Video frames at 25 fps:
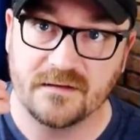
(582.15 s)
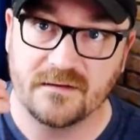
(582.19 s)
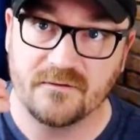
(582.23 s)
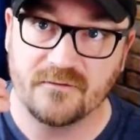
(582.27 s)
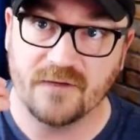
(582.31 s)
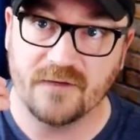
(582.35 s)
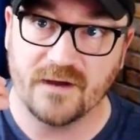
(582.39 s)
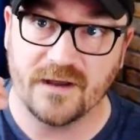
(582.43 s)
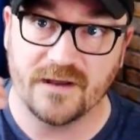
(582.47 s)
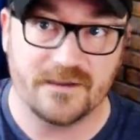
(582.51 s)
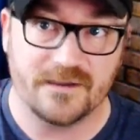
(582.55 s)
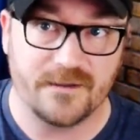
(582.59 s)

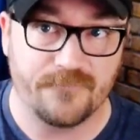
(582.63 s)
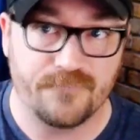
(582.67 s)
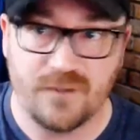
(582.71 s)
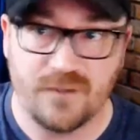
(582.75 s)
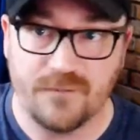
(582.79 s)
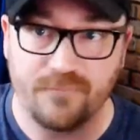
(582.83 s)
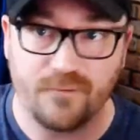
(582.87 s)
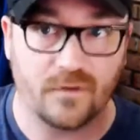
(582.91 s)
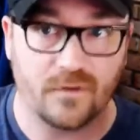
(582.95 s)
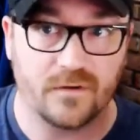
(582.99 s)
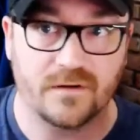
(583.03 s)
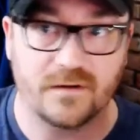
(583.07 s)
right then
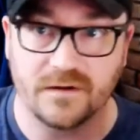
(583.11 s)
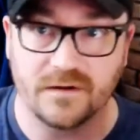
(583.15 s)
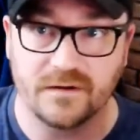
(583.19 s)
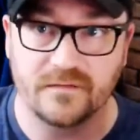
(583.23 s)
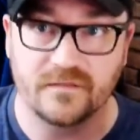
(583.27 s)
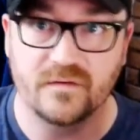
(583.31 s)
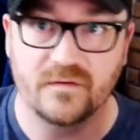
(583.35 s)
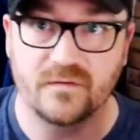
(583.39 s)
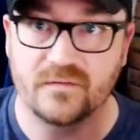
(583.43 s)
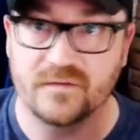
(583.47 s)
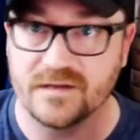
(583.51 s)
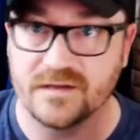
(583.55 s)
people aren't going to
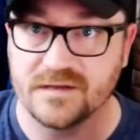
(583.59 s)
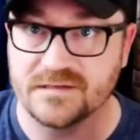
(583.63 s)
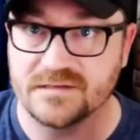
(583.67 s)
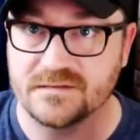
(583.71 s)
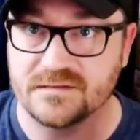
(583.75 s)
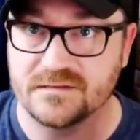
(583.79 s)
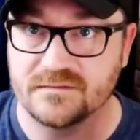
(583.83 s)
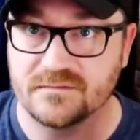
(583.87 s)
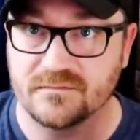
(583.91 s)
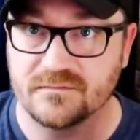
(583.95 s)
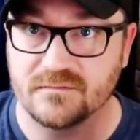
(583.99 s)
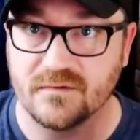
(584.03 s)
do
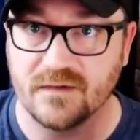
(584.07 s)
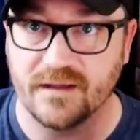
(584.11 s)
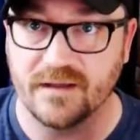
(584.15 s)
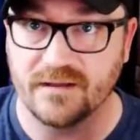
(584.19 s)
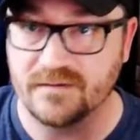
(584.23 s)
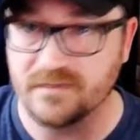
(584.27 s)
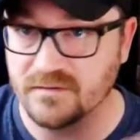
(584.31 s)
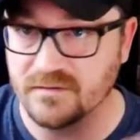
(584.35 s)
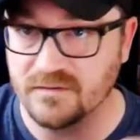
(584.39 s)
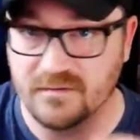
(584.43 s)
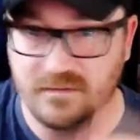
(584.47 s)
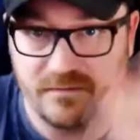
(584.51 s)
this right
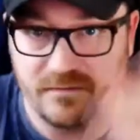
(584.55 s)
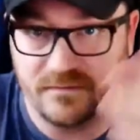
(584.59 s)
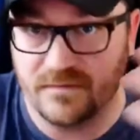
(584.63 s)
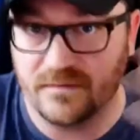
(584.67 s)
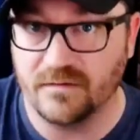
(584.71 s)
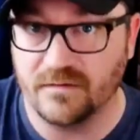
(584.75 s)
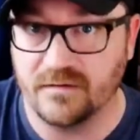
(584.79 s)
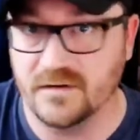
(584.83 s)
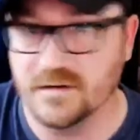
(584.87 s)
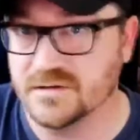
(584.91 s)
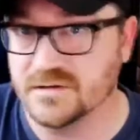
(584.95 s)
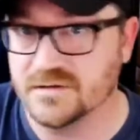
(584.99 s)
they're, they're, they're
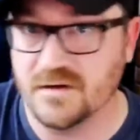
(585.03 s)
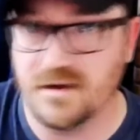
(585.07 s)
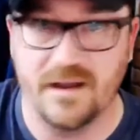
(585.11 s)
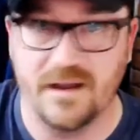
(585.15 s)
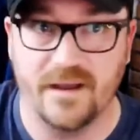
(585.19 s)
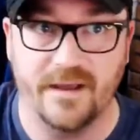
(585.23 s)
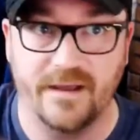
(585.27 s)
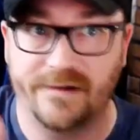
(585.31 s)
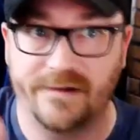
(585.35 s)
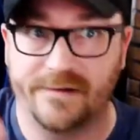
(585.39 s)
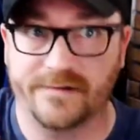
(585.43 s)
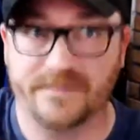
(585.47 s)
going to try
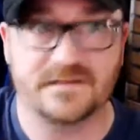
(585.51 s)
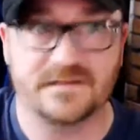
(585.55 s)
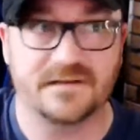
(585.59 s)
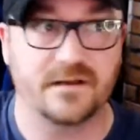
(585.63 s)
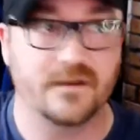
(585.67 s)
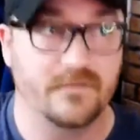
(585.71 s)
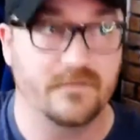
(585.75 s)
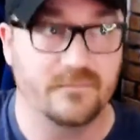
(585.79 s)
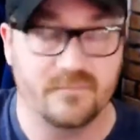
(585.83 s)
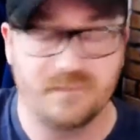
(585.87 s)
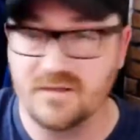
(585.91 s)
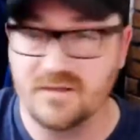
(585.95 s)
it and it's
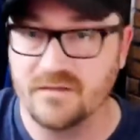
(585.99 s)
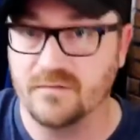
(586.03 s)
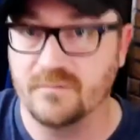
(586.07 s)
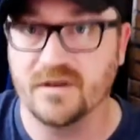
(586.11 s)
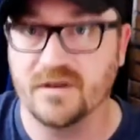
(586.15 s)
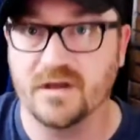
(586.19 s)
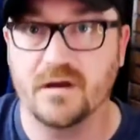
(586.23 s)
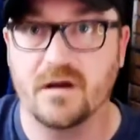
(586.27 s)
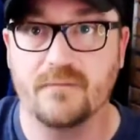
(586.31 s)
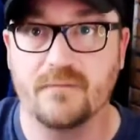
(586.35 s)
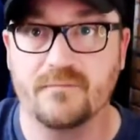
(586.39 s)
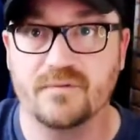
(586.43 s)
going to either be
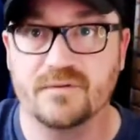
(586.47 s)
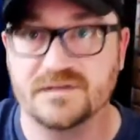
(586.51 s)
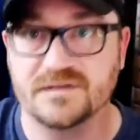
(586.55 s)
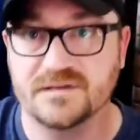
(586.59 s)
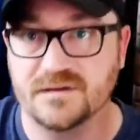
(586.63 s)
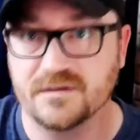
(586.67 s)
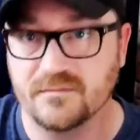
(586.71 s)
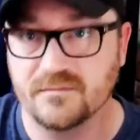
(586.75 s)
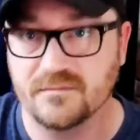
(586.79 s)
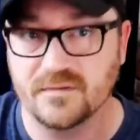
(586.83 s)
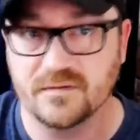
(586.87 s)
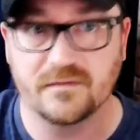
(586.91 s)

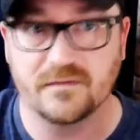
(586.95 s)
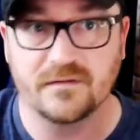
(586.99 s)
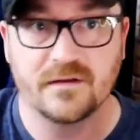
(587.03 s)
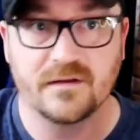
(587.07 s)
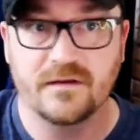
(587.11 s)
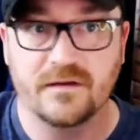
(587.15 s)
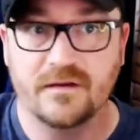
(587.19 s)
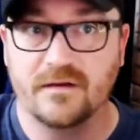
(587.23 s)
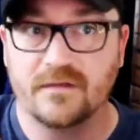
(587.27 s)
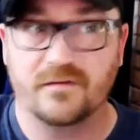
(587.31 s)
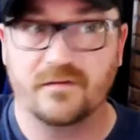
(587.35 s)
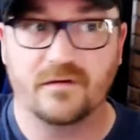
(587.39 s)
cumbersome and
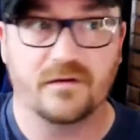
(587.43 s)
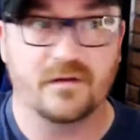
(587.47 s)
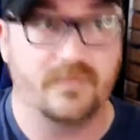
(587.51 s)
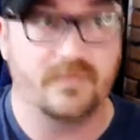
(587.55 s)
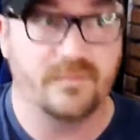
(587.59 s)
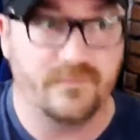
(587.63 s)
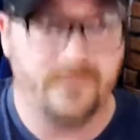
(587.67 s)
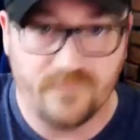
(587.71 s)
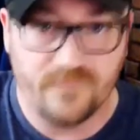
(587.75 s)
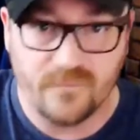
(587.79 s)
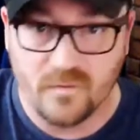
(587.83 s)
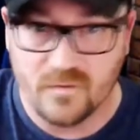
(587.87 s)
they're going to be
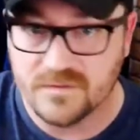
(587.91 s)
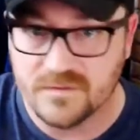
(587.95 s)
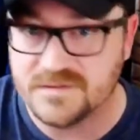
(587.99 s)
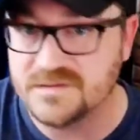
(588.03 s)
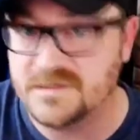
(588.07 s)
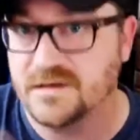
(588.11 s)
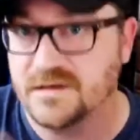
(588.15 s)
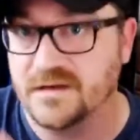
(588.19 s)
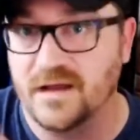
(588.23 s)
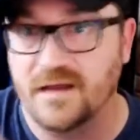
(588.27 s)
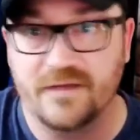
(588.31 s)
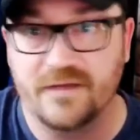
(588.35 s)
forced
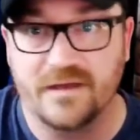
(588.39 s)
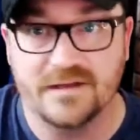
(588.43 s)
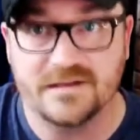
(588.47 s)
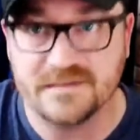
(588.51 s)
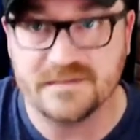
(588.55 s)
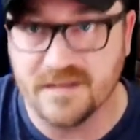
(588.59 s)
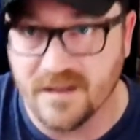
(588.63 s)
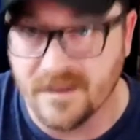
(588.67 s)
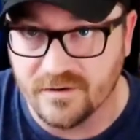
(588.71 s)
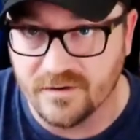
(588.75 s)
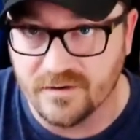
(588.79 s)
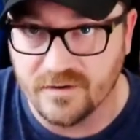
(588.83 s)
and now that's
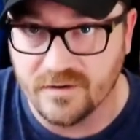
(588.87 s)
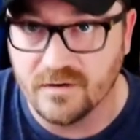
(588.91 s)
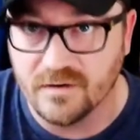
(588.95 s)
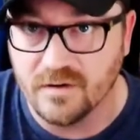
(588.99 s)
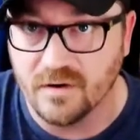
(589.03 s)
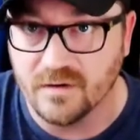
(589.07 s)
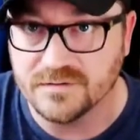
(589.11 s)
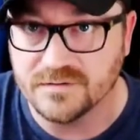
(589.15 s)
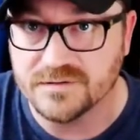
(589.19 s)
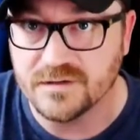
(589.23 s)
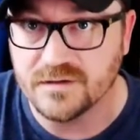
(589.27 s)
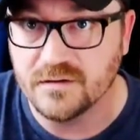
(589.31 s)
not a good
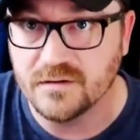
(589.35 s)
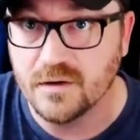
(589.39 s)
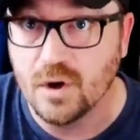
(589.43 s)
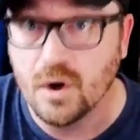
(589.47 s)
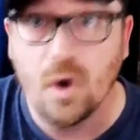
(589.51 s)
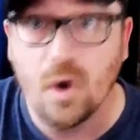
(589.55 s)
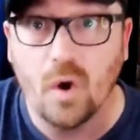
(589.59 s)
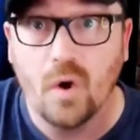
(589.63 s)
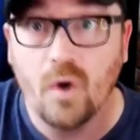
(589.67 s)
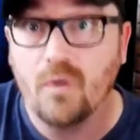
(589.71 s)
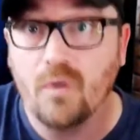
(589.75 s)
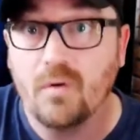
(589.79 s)
culture
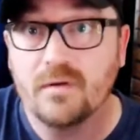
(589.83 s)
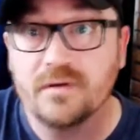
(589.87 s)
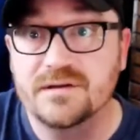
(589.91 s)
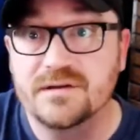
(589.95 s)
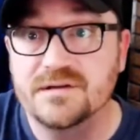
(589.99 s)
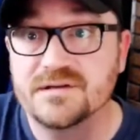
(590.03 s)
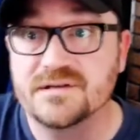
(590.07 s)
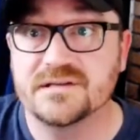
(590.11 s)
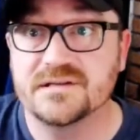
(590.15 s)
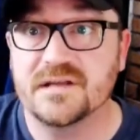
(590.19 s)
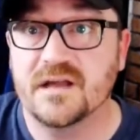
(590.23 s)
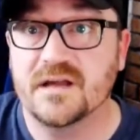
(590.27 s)
or they're
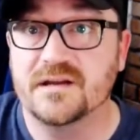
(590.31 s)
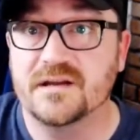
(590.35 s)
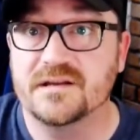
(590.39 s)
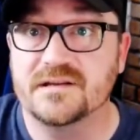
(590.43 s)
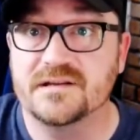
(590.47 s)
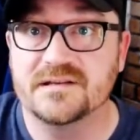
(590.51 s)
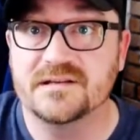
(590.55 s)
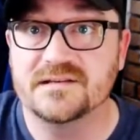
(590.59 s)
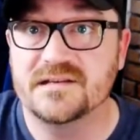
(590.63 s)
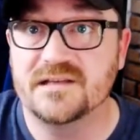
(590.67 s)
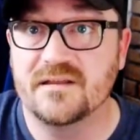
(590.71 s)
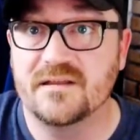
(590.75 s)
just going
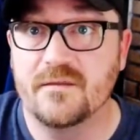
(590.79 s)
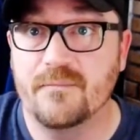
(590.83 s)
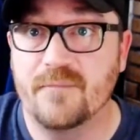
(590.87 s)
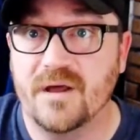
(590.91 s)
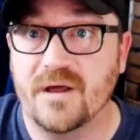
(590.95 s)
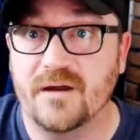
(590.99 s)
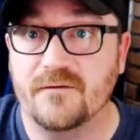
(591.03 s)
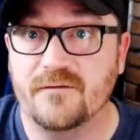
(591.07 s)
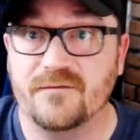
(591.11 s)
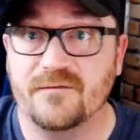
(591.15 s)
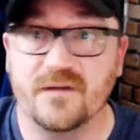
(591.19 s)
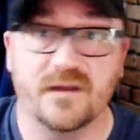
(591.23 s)
to see the
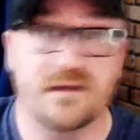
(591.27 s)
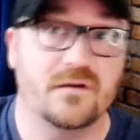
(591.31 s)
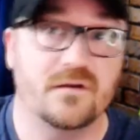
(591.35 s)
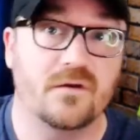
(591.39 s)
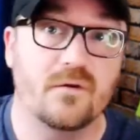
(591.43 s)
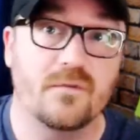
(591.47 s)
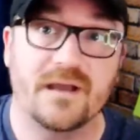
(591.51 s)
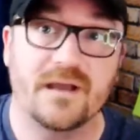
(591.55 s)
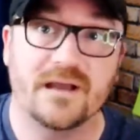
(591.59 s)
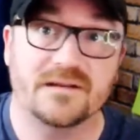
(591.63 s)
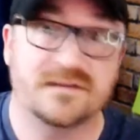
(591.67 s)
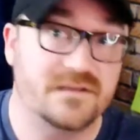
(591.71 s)
benefit and go
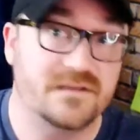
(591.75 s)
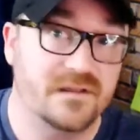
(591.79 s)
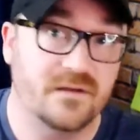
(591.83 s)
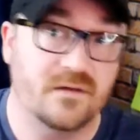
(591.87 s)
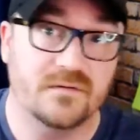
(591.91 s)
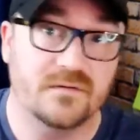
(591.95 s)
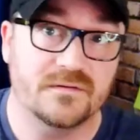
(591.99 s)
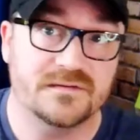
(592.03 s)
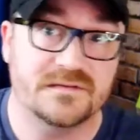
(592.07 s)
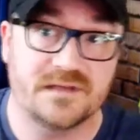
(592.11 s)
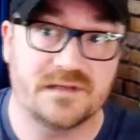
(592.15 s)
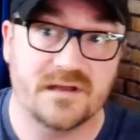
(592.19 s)
back to the
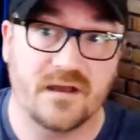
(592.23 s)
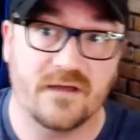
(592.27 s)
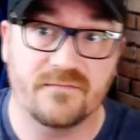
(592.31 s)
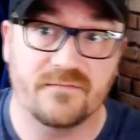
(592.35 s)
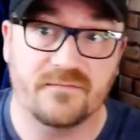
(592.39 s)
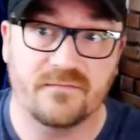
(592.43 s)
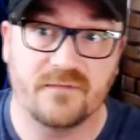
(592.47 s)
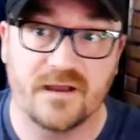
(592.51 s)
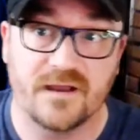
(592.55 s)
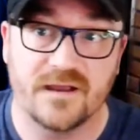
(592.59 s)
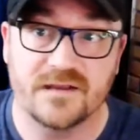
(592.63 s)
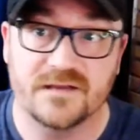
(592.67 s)
old stuff
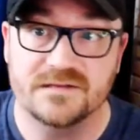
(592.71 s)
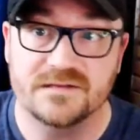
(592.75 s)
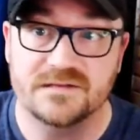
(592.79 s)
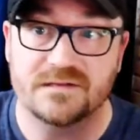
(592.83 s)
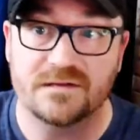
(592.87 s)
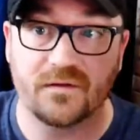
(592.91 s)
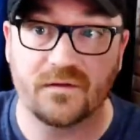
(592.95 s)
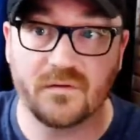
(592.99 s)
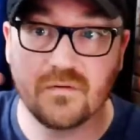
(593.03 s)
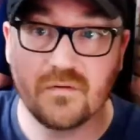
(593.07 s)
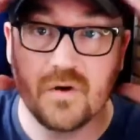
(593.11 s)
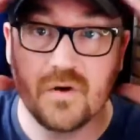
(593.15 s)
right
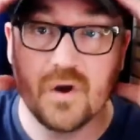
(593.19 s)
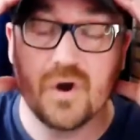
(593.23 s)
so